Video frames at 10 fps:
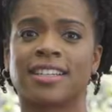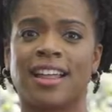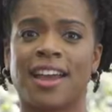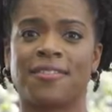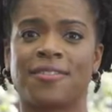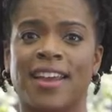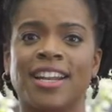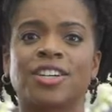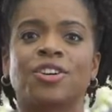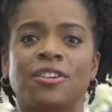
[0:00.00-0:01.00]
life and
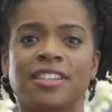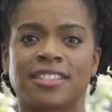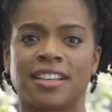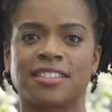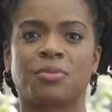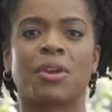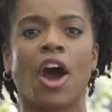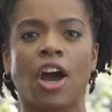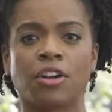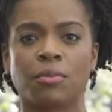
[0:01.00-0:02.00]
encourages us to be
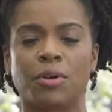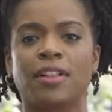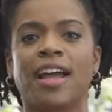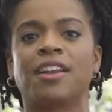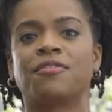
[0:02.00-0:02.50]
honorable and